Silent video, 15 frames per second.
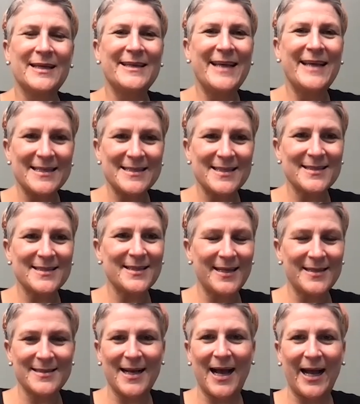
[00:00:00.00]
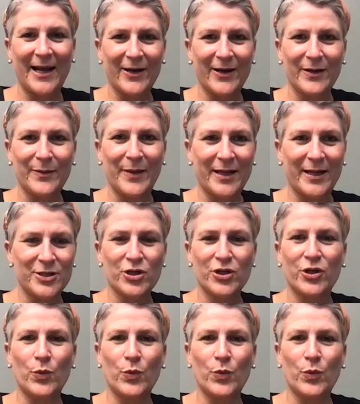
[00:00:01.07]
Yes, as a hiring manager,